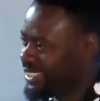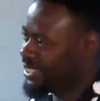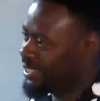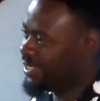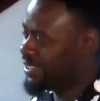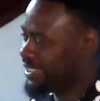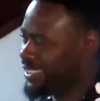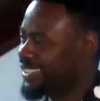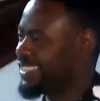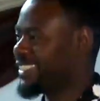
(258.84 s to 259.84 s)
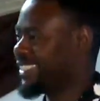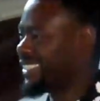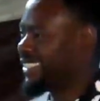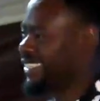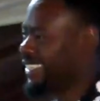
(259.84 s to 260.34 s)
you know,
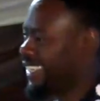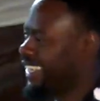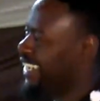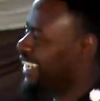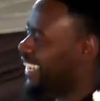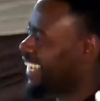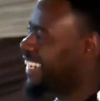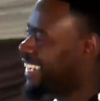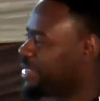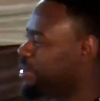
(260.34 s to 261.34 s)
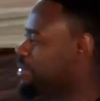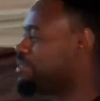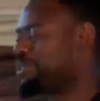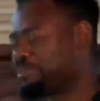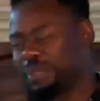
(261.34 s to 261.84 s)
I, I heard a lot of
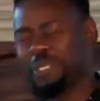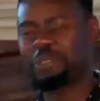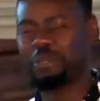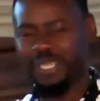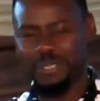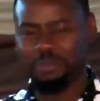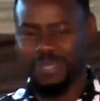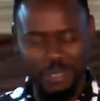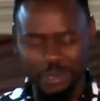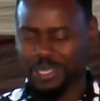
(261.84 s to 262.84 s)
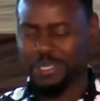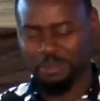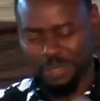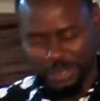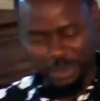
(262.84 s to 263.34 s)
spiritual, spiritual,
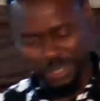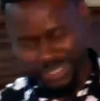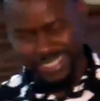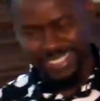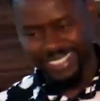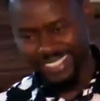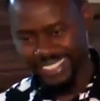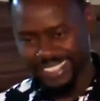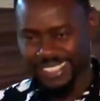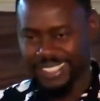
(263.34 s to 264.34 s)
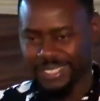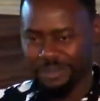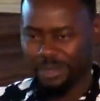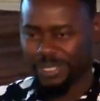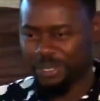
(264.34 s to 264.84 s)
spiritual.
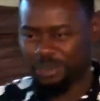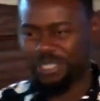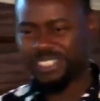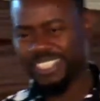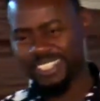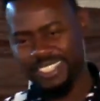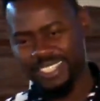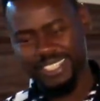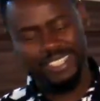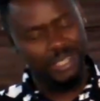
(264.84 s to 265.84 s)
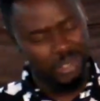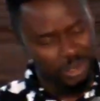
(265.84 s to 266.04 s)
But the question is that is it